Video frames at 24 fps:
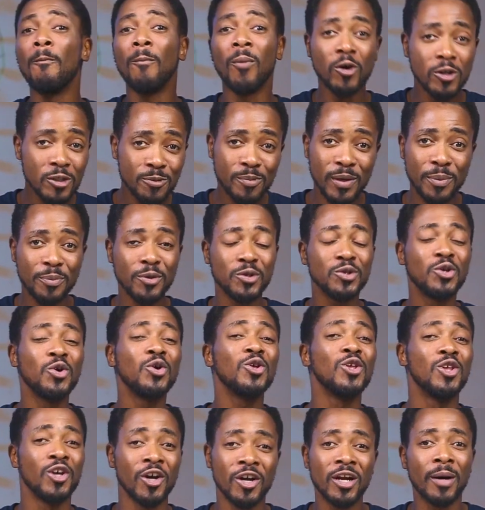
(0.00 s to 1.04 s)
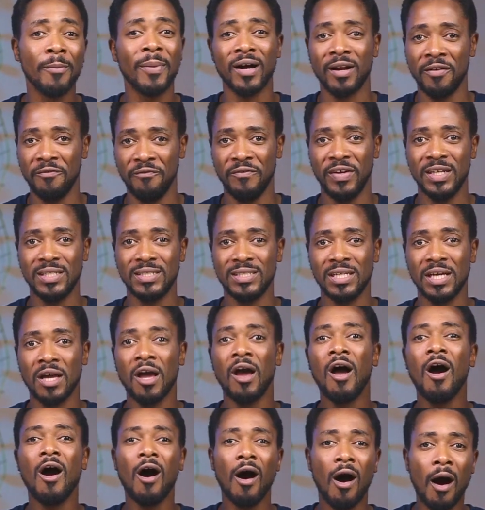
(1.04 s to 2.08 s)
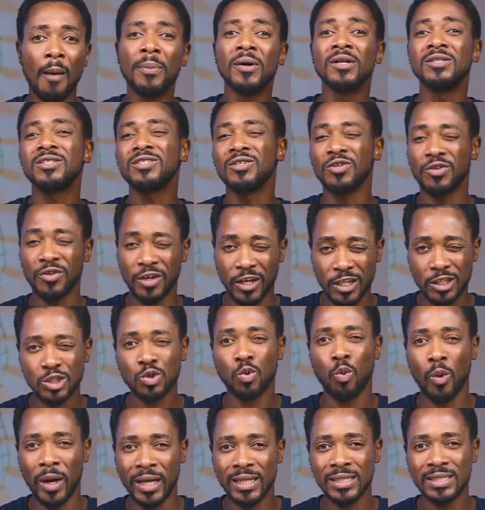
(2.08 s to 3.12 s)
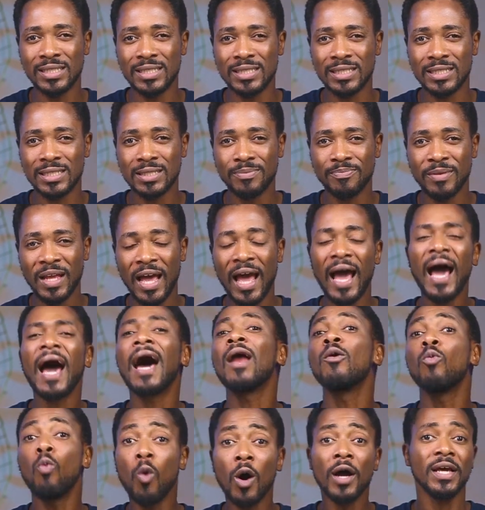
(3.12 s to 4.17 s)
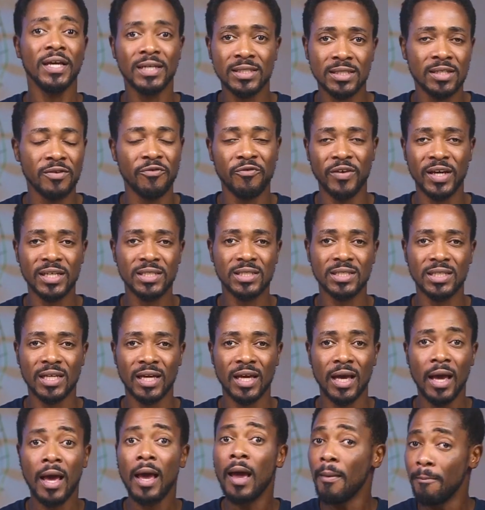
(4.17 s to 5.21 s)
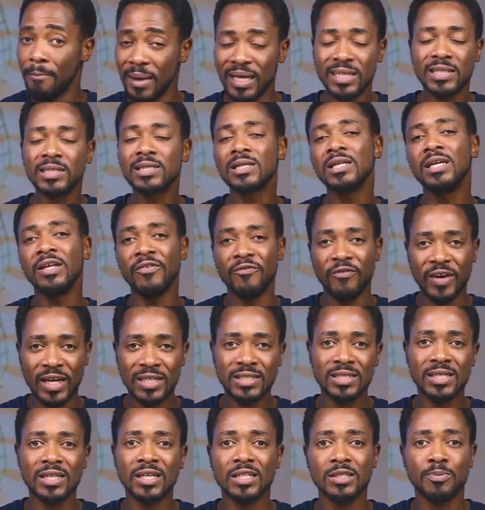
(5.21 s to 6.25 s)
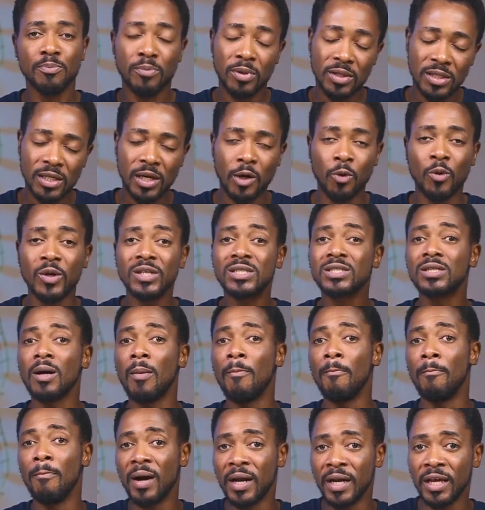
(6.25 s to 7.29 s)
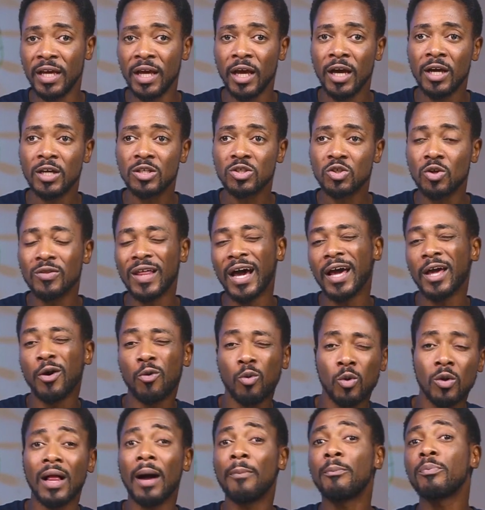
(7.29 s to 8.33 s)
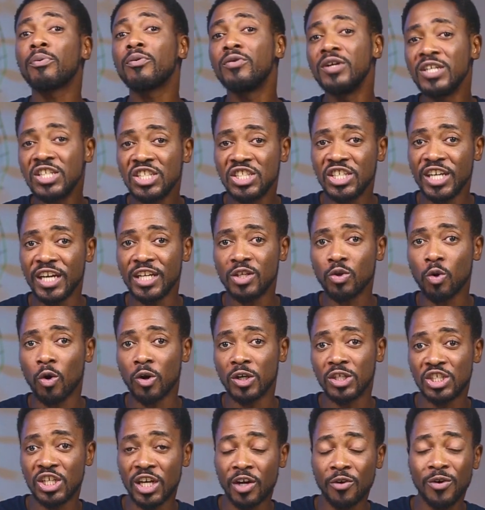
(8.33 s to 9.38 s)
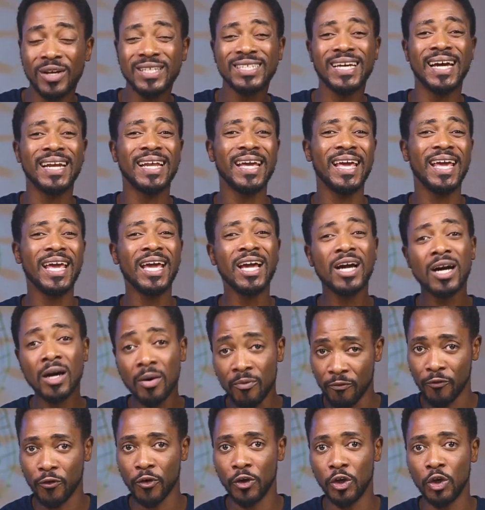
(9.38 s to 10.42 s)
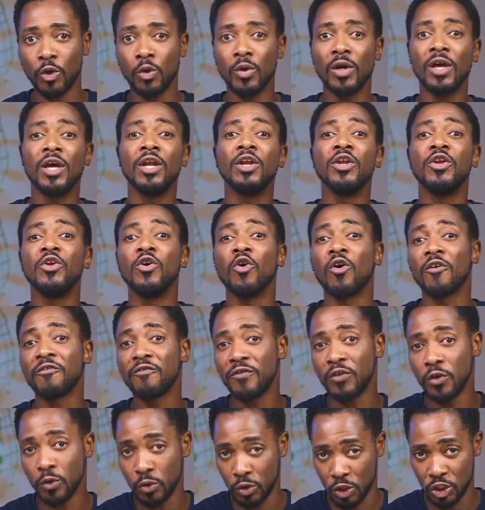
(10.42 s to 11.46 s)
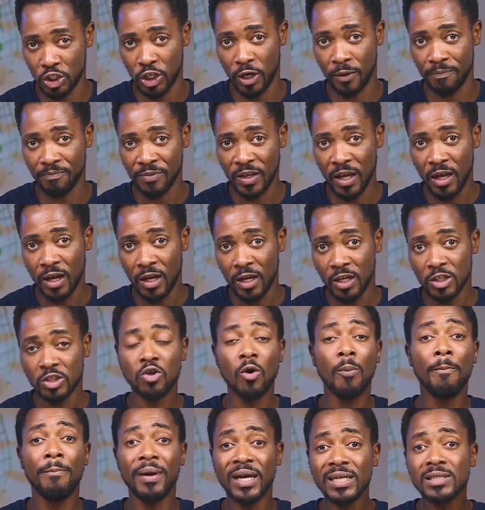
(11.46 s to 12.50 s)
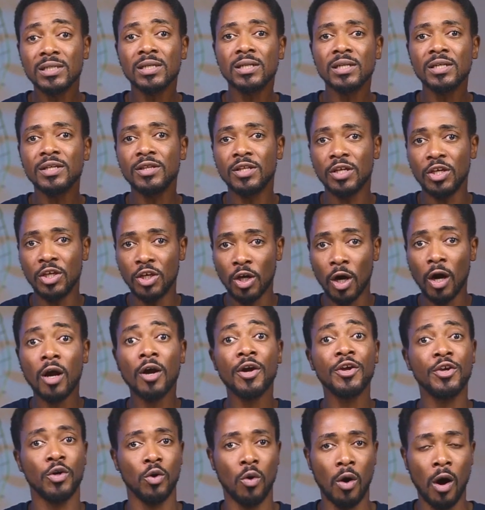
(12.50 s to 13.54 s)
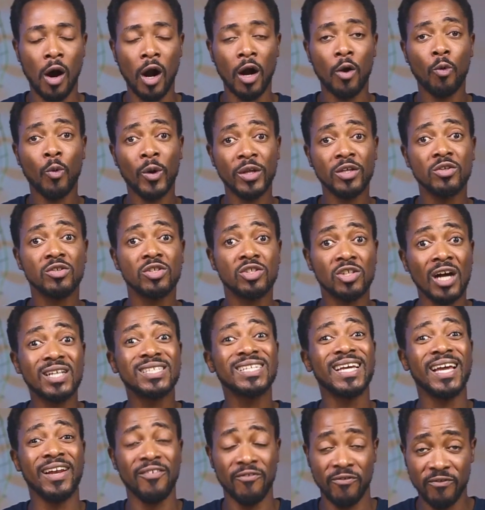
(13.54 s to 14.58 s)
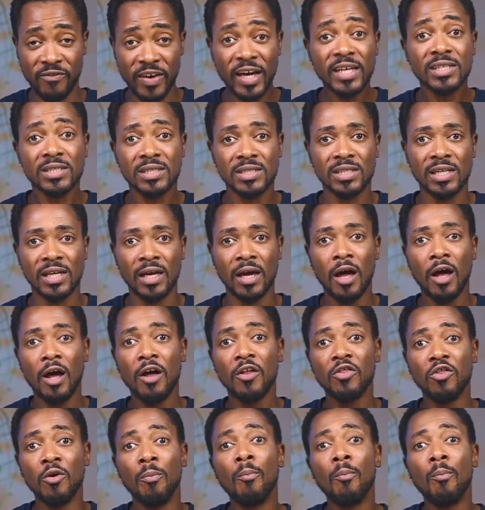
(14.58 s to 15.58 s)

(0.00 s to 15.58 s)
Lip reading: most people don't learn about investing up until their 20s. And what is investing? Basically, investing is putting away some money so that it will appreciate or generate an income for you in your future. So basically, the younger you are when you start investing, the